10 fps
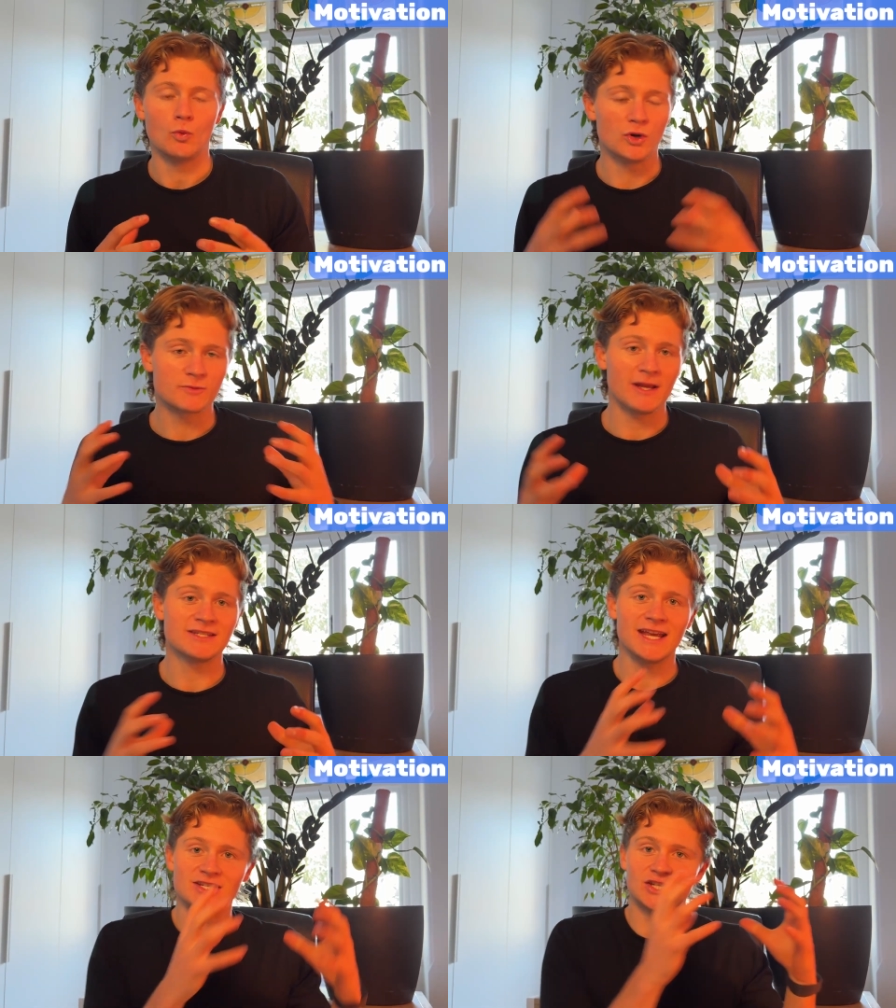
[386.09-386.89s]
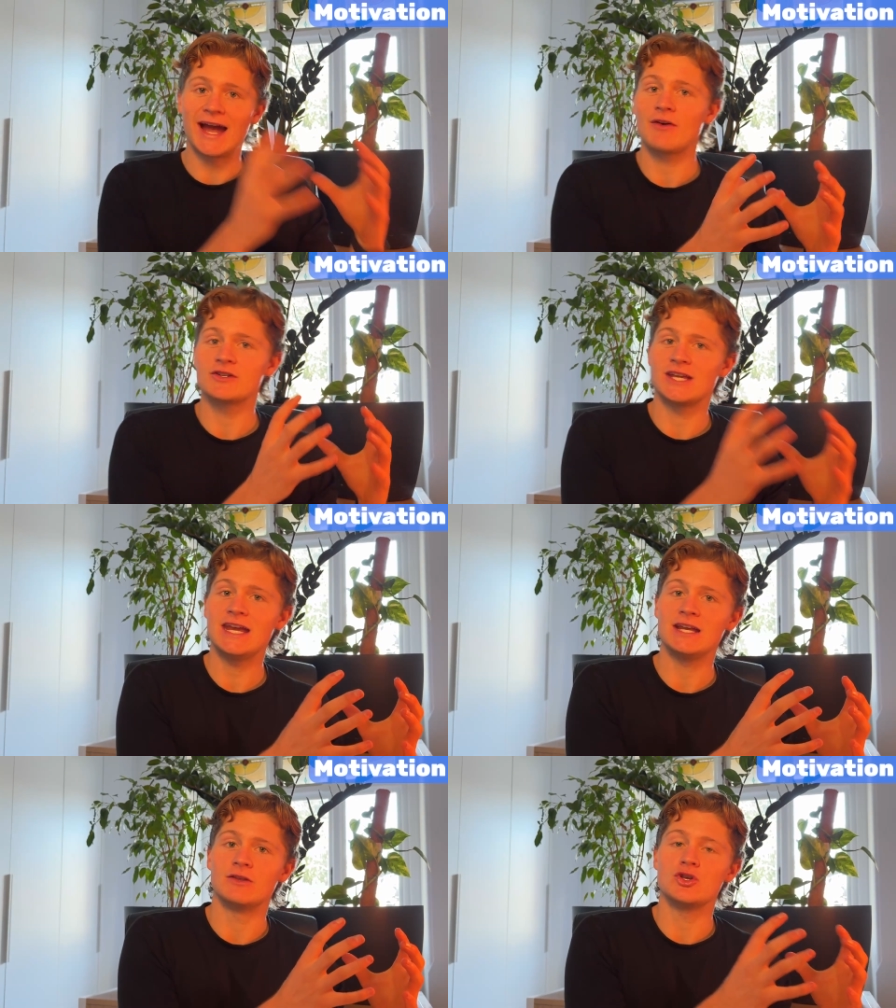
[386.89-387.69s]
which means it's
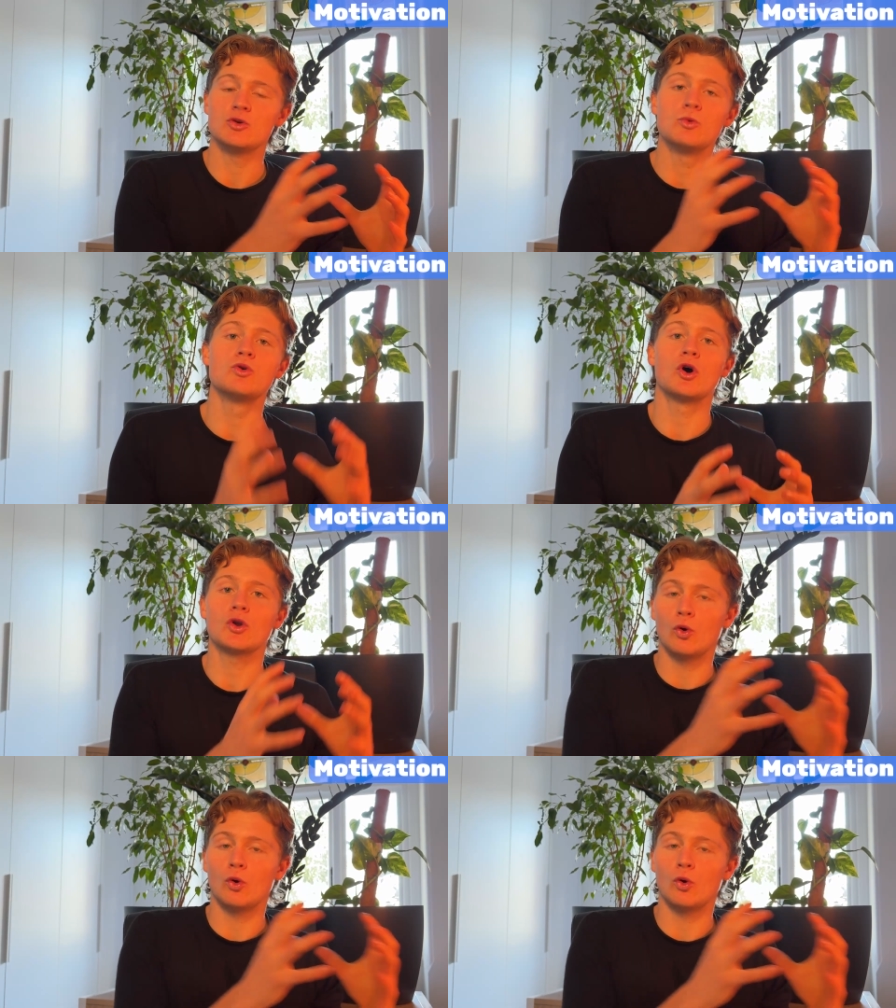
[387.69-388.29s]
guaranteed that you will not